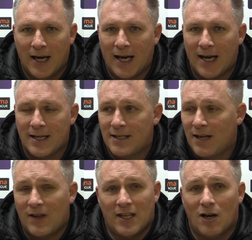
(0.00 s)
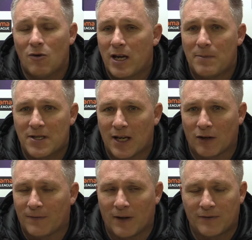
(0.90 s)
and they've had their goalkeeper sent
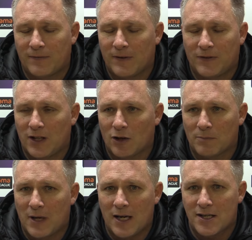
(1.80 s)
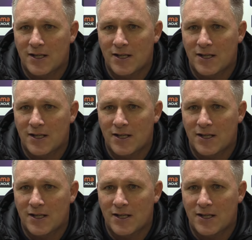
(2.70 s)
off after 15 odd minutes.